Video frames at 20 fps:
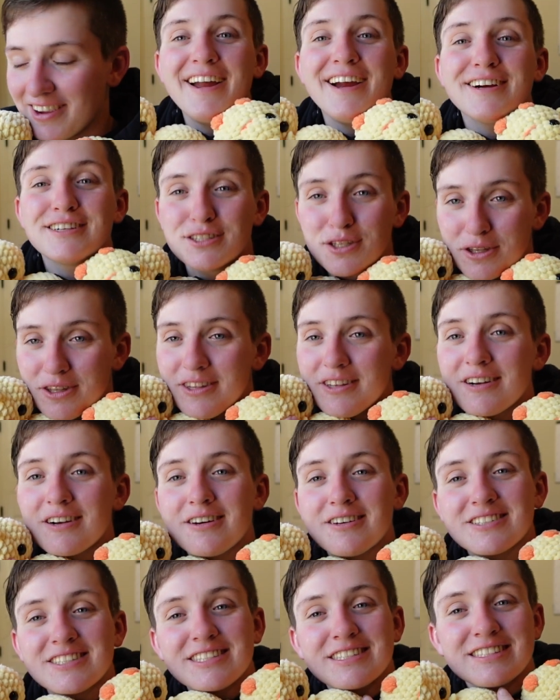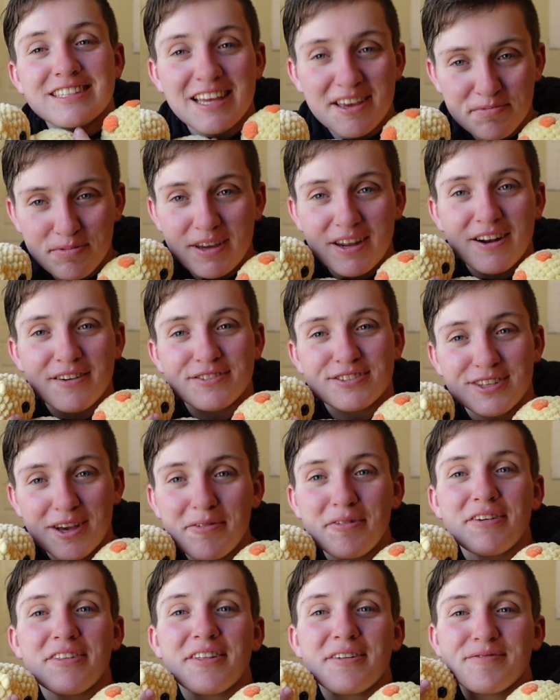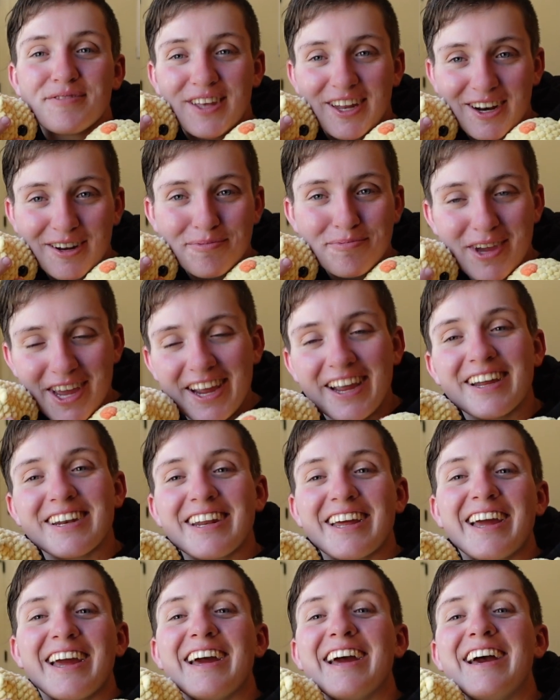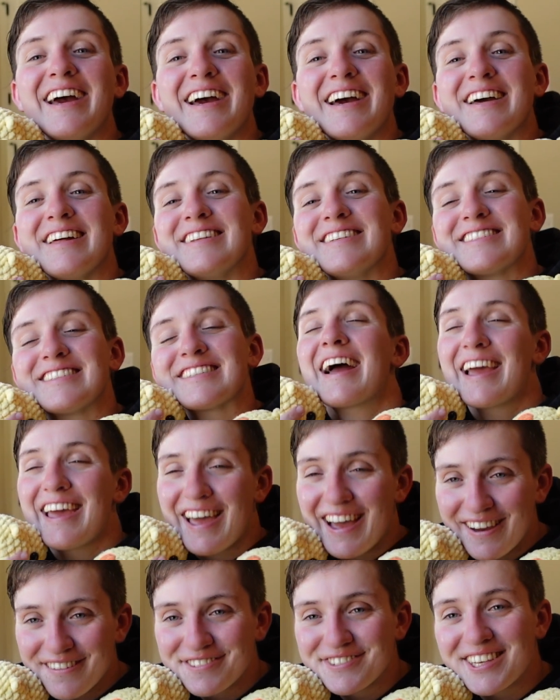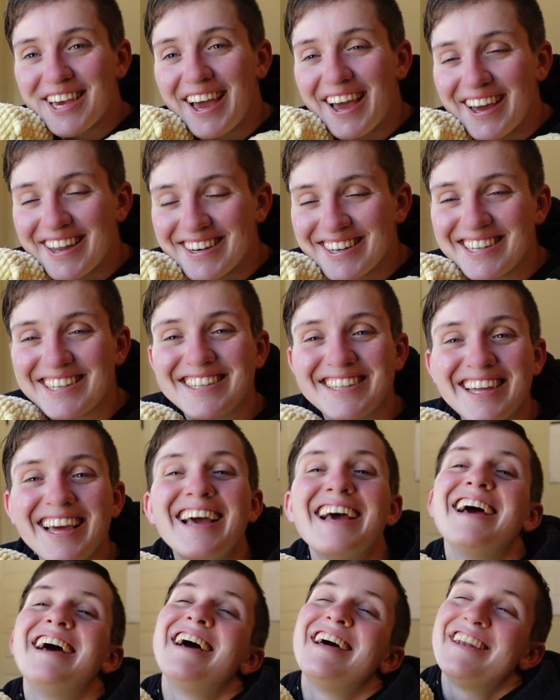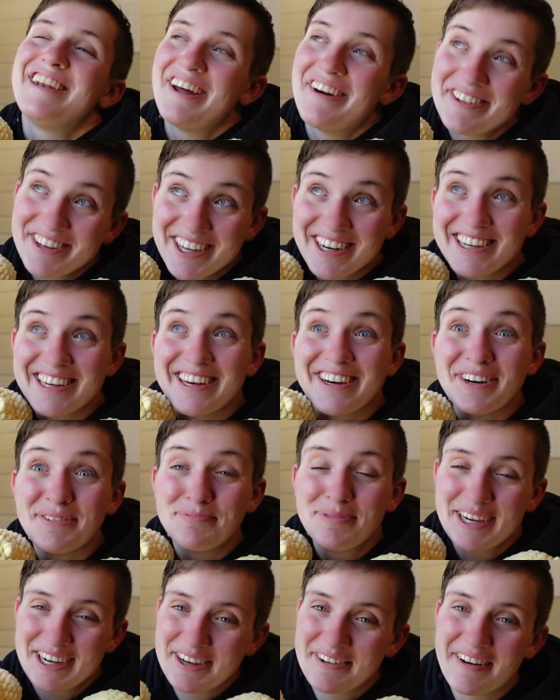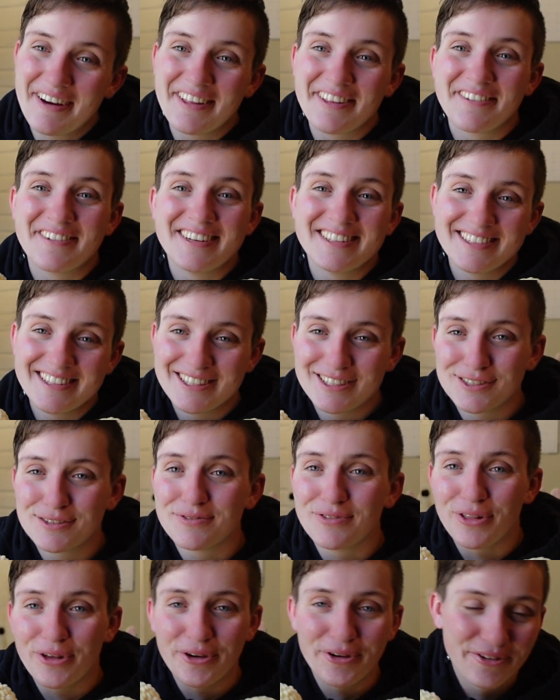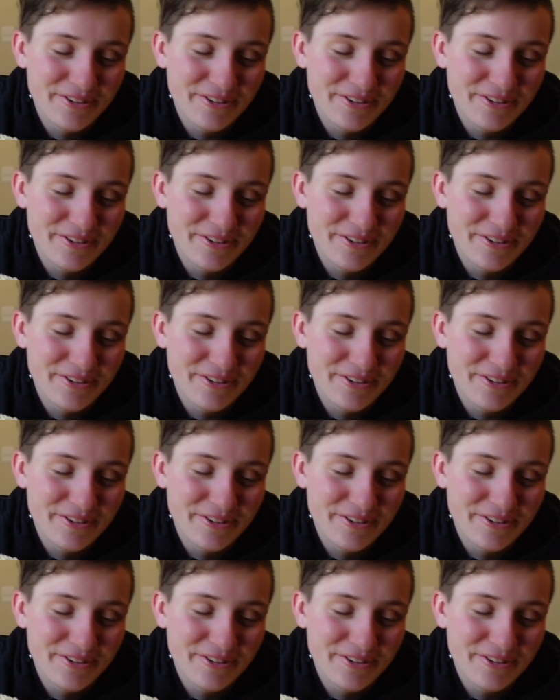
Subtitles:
Here's a little snippet of some of them that I made, and I have 10. Now I gotta go pick up all the ones that just flew.